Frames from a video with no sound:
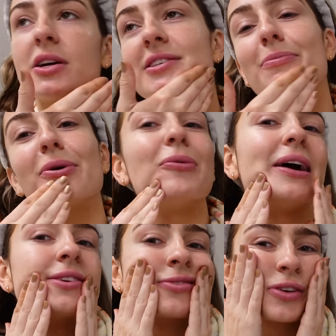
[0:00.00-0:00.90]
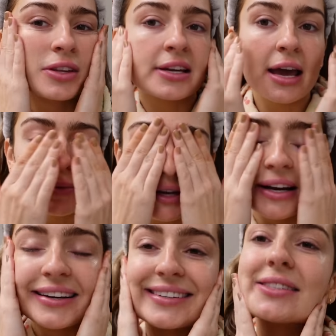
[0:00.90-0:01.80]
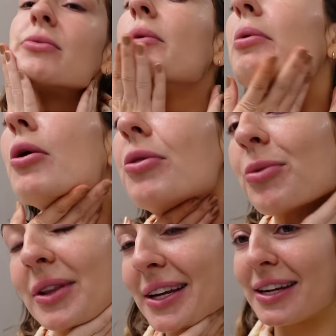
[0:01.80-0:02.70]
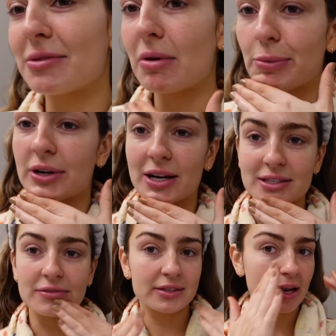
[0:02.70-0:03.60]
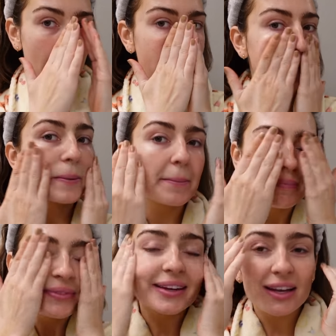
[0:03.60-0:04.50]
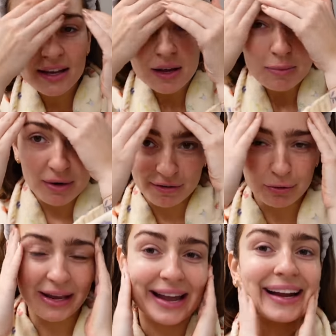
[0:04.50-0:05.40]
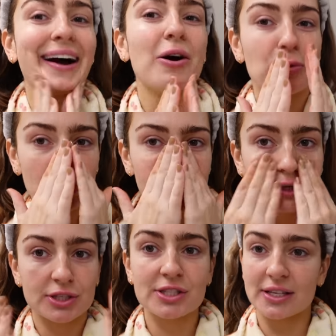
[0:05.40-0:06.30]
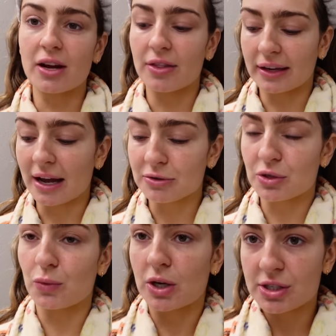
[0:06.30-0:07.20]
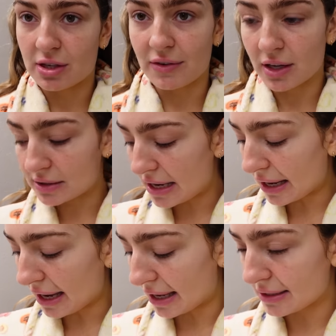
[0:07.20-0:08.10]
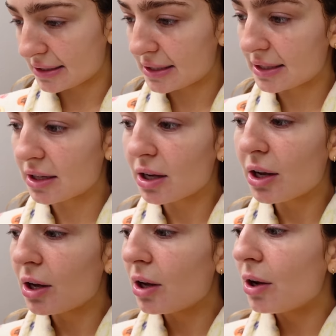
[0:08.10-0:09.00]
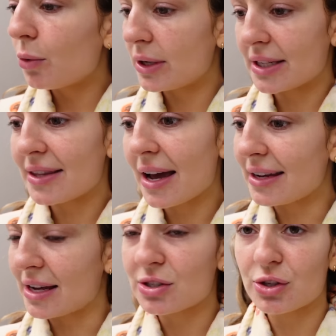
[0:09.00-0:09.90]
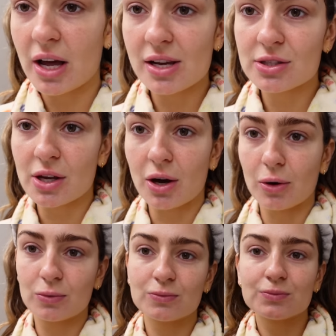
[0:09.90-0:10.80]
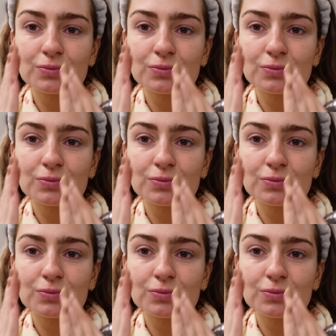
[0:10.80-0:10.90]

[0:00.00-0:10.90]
our separate ways for the day because we both really need to be productive today. But if we hang out, we will just sit on the couch and watch TV all day. And we did that yesterday, so